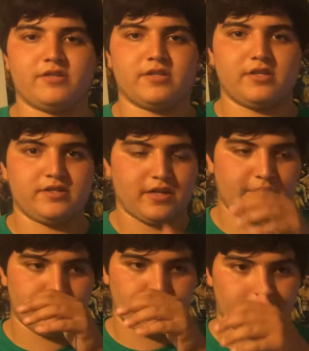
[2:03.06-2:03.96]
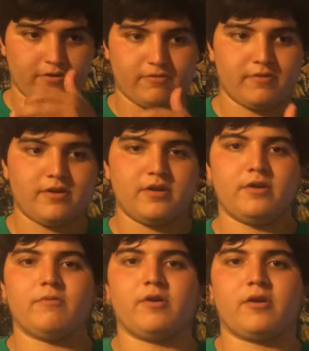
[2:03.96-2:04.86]
studies ever
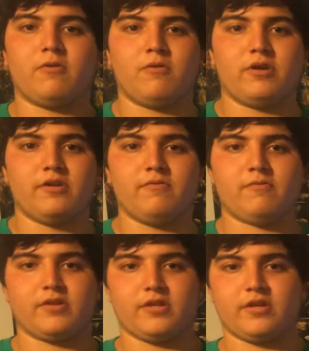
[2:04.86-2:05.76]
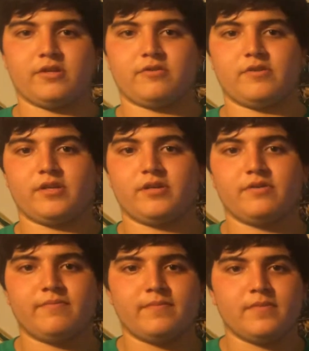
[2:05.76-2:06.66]
recorded within history
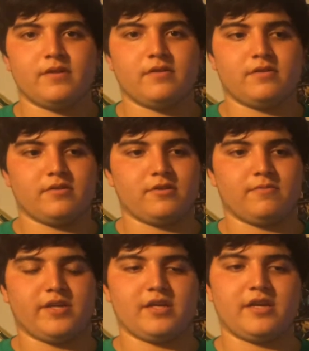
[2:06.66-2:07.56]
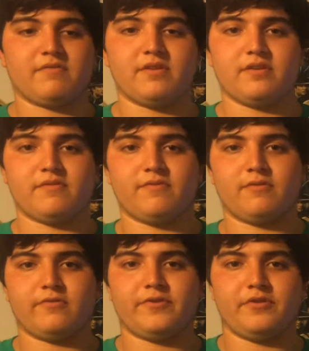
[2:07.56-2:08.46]
to be left
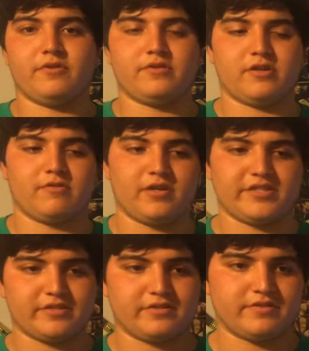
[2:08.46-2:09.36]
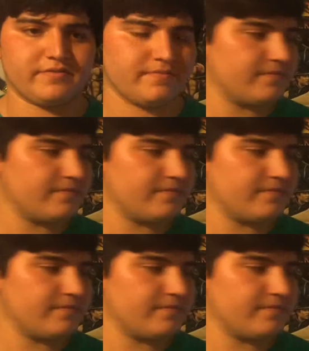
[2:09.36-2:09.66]
for future generations.